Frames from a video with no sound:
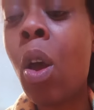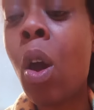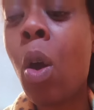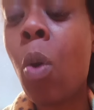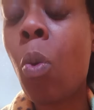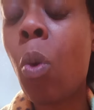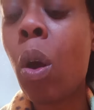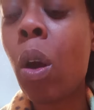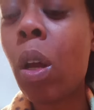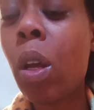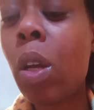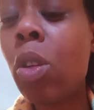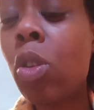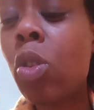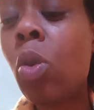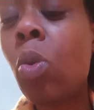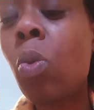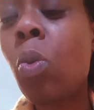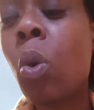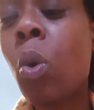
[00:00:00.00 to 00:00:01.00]
Working
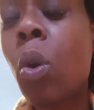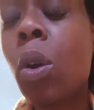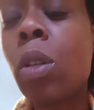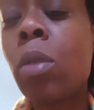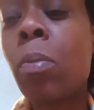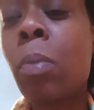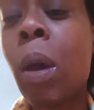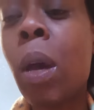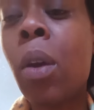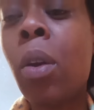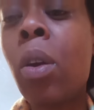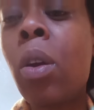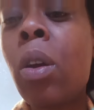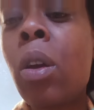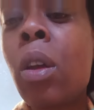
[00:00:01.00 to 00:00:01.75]
towards better.